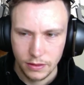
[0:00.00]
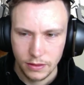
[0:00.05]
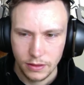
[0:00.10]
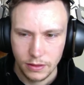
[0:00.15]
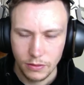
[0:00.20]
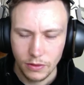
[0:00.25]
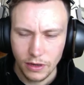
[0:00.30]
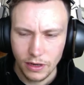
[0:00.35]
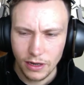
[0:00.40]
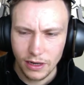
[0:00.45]

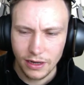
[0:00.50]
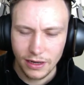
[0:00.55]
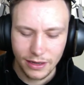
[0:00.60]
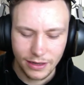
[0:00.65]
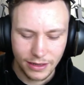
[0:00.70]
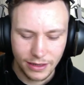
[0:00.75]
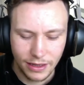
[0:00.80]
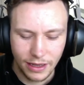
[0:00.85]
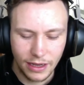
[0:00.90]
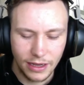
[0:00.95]

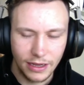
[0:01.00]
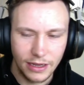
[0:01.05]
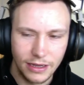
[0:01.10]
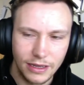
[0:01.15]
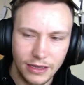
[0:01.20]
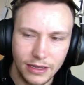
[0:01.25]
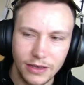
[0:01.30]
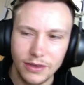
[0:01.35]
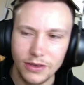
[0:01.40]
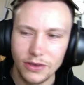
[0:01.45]
What?
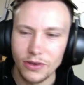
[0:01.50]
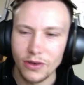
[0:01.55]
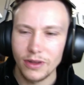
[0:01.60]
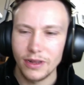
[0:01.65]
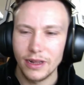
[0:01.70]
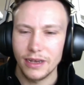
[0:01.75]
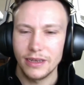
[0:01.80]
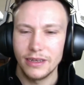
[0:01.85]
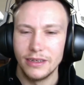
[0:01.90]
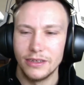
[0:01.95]
Hey, you got
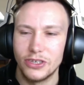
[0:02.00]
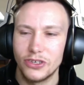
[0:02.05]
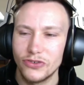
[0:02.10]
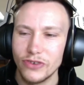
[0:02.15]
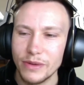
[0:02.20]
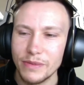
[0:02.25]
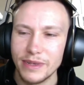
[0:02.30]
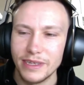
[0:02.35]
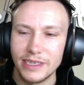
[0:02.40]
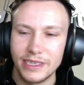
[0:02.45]
like a
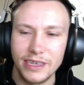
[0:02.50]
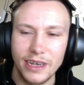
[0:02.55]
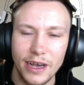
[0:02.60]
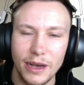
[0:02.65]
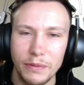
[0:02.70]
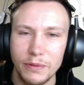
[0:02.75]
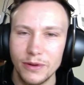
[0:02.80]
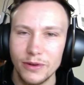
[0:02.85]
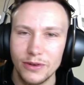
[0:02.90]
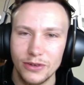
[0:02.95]
streaming
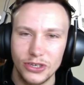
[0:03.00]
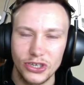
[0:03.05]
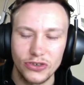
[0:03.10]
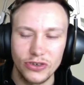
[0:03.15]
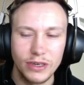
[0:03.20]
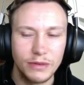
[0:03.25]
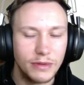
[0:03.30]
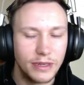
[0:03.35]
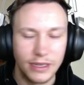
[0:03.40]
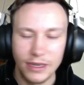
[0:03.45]
setup, you're not
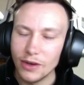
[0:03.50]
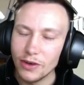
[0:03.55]
streaming.